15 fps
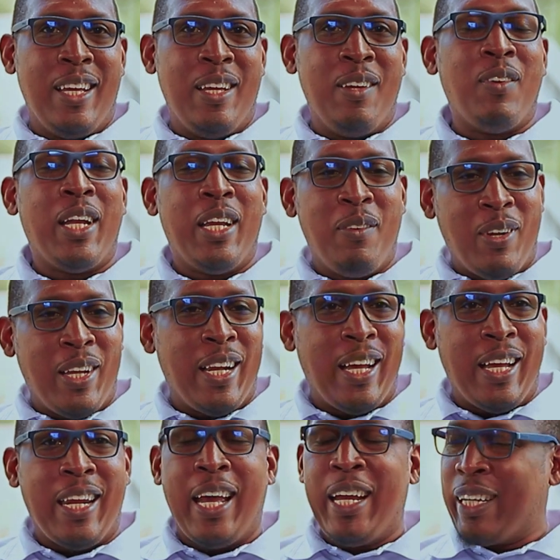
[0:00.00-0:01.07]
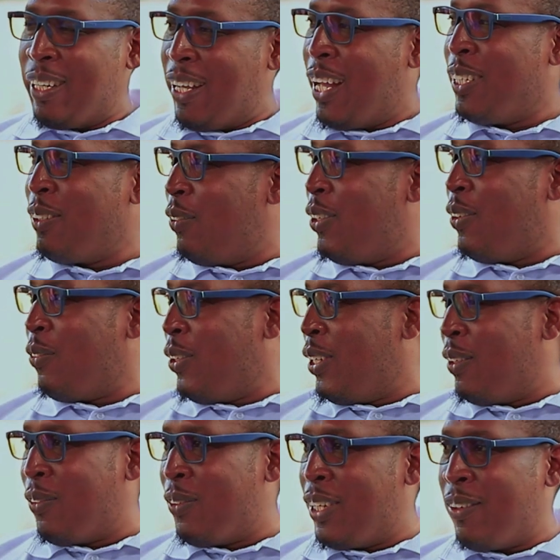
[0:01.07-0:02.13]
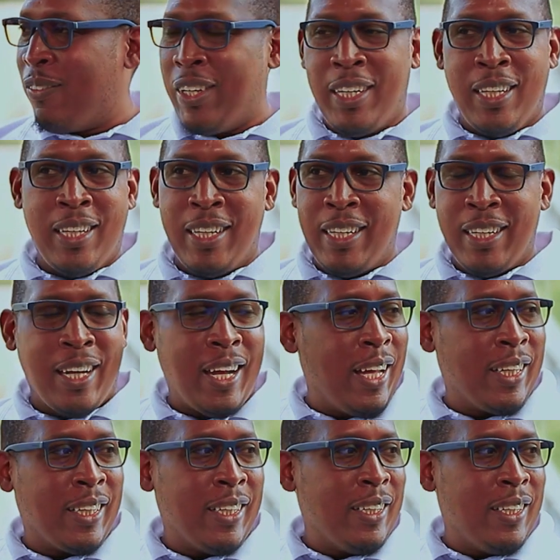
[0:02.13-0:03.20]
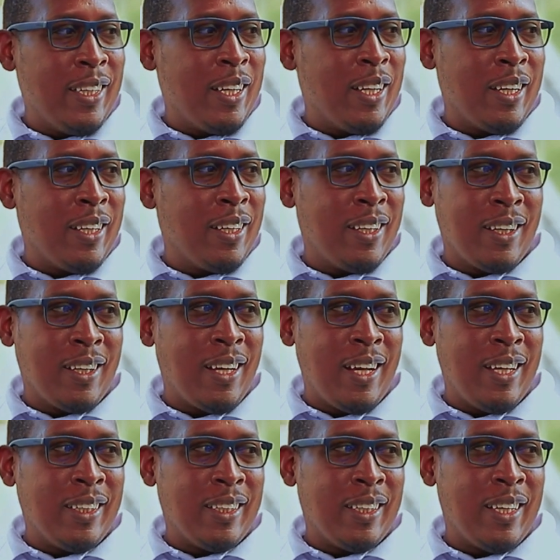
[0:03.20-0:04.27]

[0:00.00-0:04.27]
even like us, we really didn't like Ntinda guys.